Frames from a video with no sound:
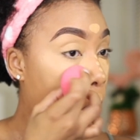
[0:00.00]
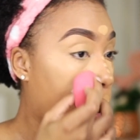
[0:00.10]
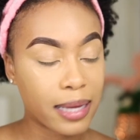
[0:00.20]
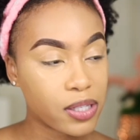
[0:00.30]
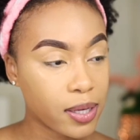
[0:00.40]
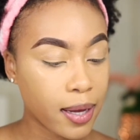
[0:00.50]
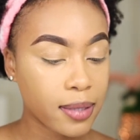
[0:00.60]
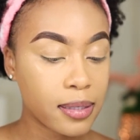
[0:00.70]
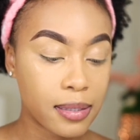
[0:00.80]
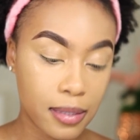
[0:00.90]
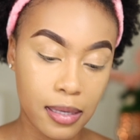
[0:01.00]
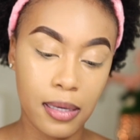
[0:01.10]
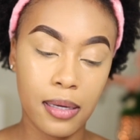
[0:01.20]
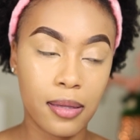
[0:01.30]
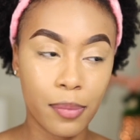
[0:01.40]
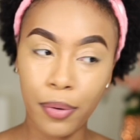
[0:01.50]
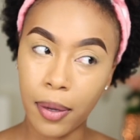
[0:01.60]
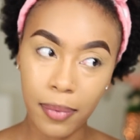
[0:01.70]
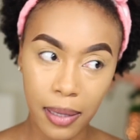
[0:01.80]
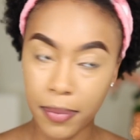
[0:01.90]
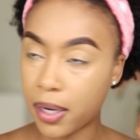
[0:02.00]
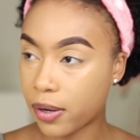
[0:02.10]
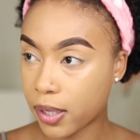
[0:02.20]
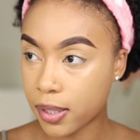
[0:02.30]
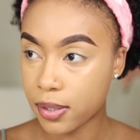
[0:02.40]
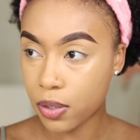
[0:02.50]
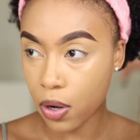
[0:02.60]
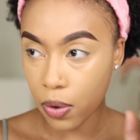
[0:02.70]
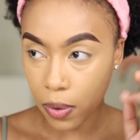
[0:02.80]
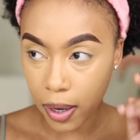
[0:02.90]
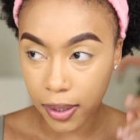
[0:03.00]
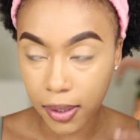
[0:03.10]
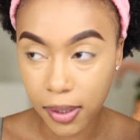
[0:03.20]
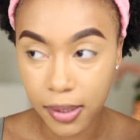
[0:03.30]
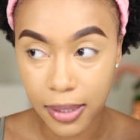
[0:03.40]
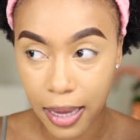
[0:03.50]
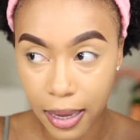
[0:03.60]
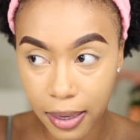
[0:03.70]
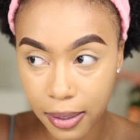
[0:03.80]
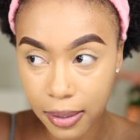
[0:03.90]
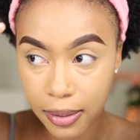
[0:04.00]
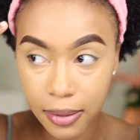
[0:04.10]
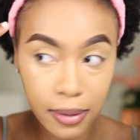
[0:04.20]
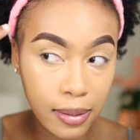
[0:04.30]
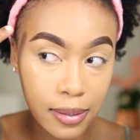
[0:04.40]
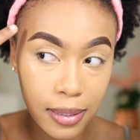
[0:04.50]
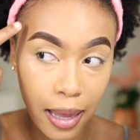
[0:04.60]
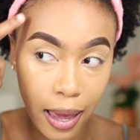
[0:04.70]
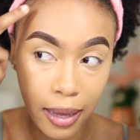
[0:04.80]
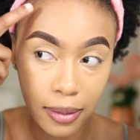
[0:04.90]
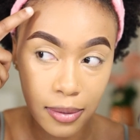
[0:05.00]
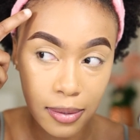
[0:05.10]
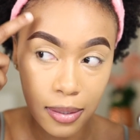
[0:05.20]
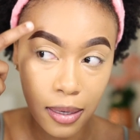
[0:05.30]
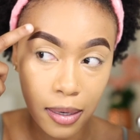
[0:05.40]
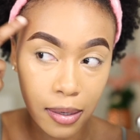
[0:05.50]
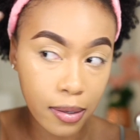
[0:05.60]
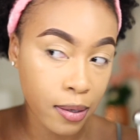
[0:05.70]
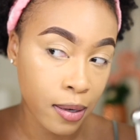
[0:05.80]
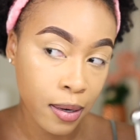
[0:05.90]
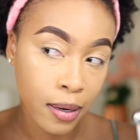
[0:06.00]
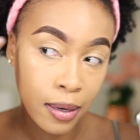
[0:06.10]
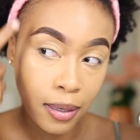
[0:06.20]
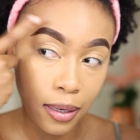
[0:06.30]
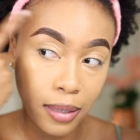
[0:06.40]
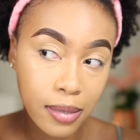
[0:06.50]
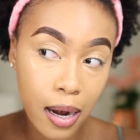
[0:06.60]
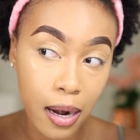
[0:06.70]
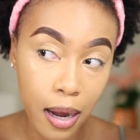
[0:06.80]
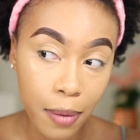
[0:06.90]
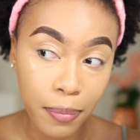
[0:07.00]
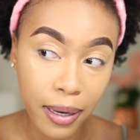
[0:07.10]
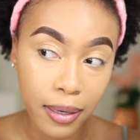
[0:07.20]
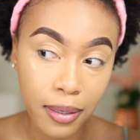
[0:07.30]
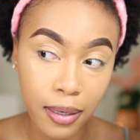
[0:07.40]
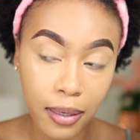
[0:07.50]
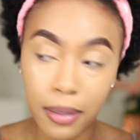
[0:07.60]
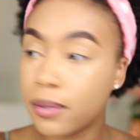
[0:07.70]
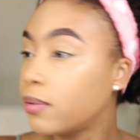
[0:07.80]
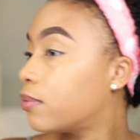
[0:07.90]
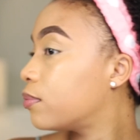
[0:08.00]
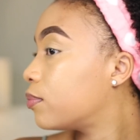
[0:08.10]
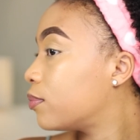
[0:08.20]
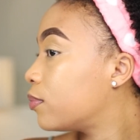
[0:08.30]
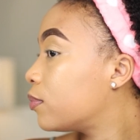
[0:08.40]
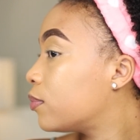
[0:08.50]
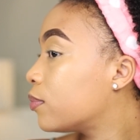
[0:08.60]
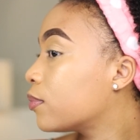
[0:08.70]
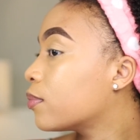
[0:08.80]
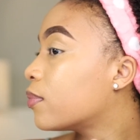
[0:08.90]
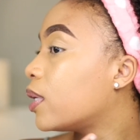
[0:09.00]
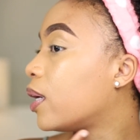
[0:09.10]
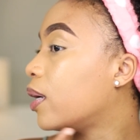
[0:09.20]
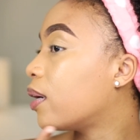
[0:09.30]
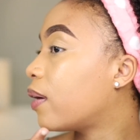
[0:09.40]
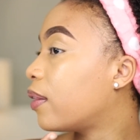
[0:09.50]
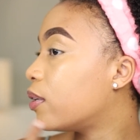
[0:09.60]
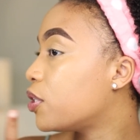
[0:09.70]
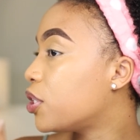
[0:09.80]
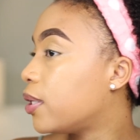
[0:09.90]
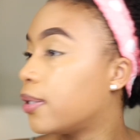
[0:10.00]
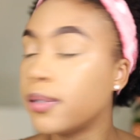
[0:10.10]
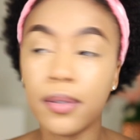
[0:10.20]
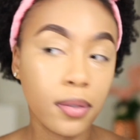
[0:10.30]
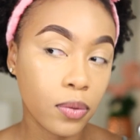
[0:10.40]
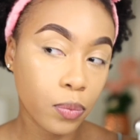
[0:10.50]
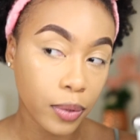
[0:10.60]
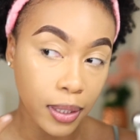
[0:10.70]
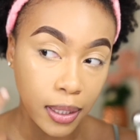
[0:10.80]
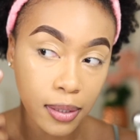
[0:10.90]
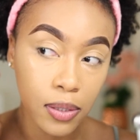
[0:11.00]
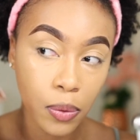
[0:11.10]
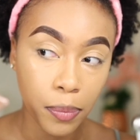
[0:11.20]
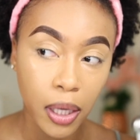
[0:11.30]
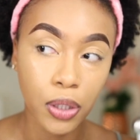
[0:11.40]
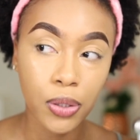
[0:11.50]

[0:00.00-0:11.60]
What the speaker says: As you can see, the problem areas now are these lines here that are not blending. Here at the chin, we need to make